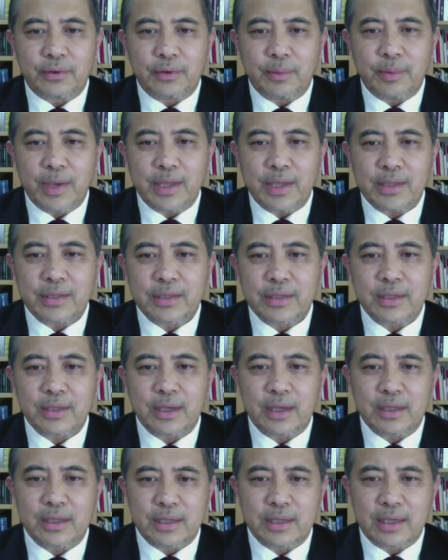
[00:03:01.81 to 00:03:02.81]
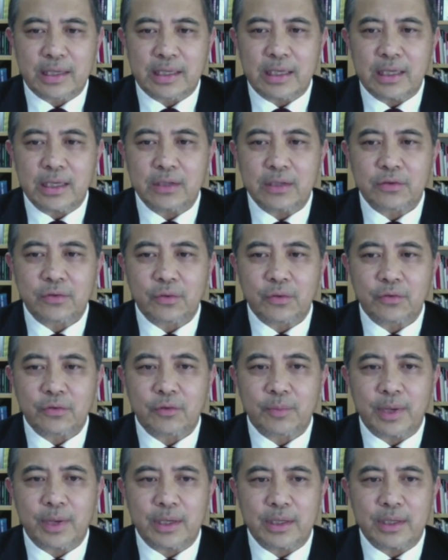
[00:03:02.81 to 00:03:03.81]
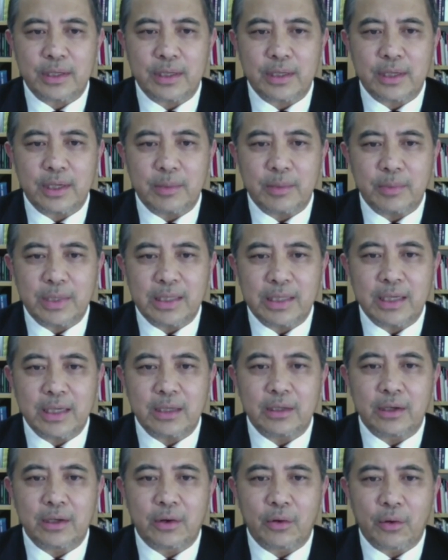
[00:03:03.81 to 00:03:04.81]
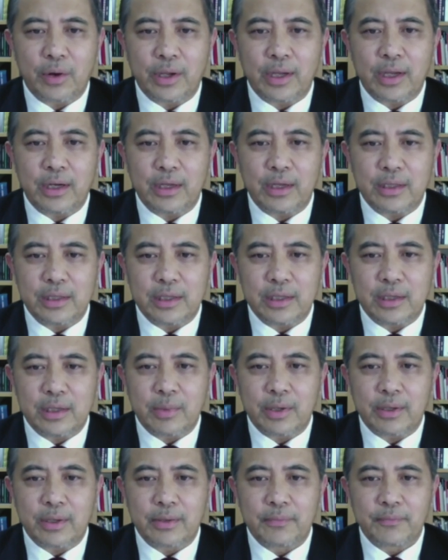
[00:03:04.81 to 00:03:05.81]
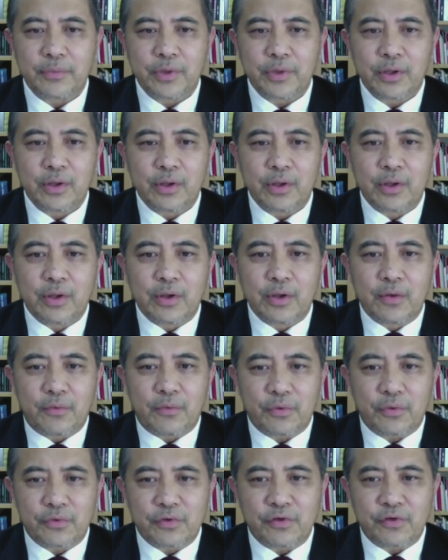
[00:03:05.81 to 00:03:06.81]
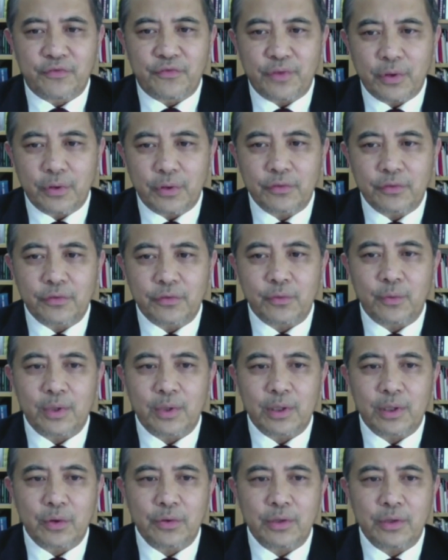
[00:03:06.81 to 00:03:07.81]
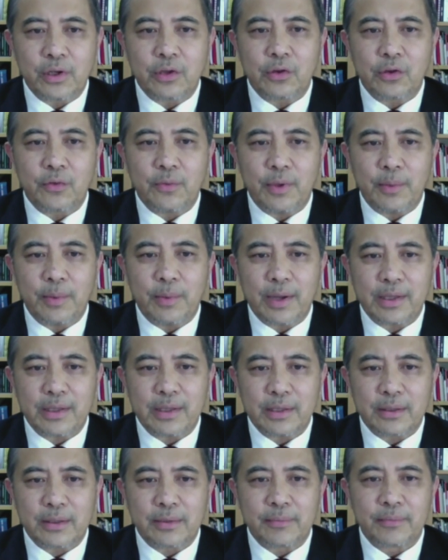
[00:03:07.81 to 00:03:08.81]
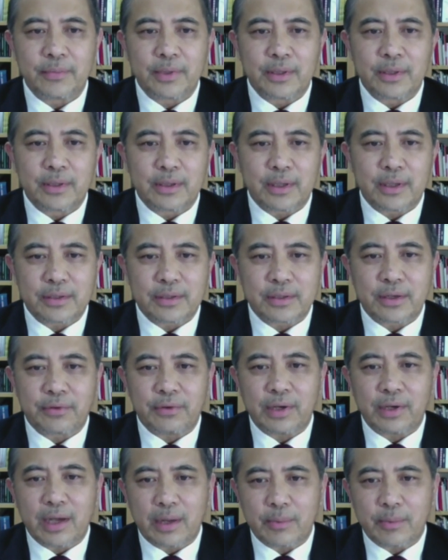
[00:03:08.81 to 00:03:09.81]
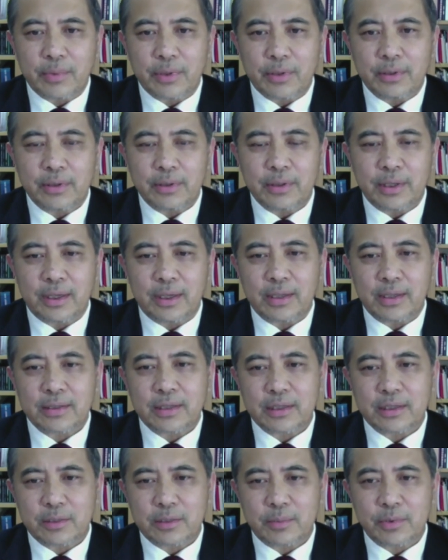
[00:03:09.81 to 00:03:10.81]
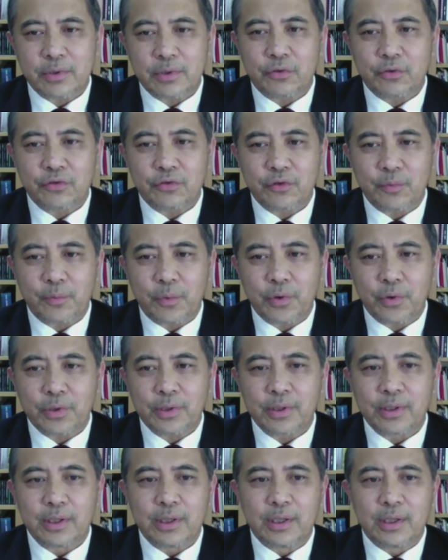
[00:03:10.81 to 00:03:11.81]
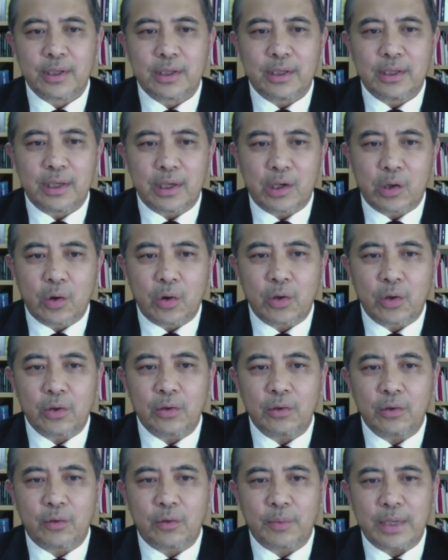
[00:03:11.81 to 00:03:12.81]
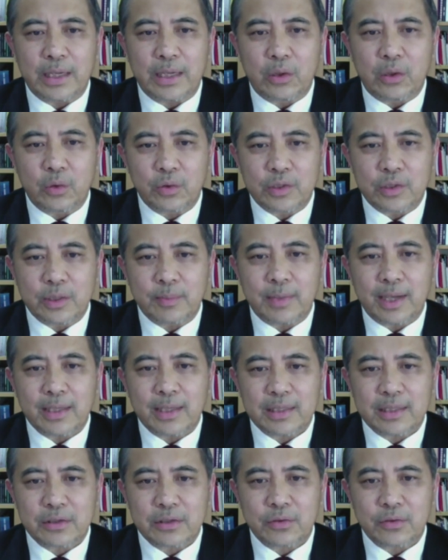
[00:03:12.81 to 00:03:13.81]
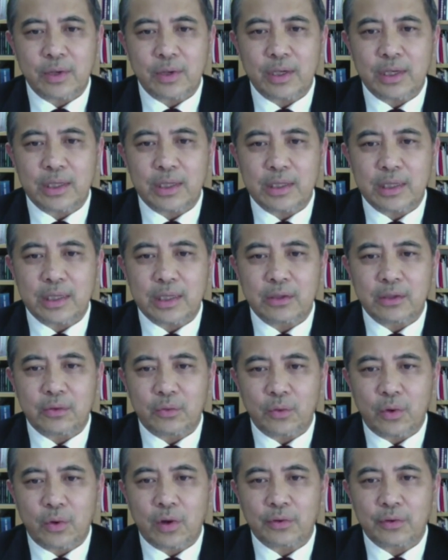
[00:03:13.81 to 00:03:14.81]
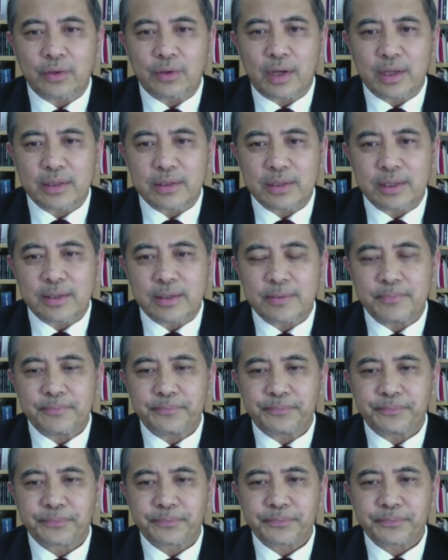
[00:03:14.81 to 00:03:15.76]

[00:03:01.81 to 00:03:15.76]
remains as a key source of energy in meeting the growing energy demand. Fossil fuels will continue to be vital as they're reliable and accessible to support the goal of inclusive access to energy throughout ASEAN.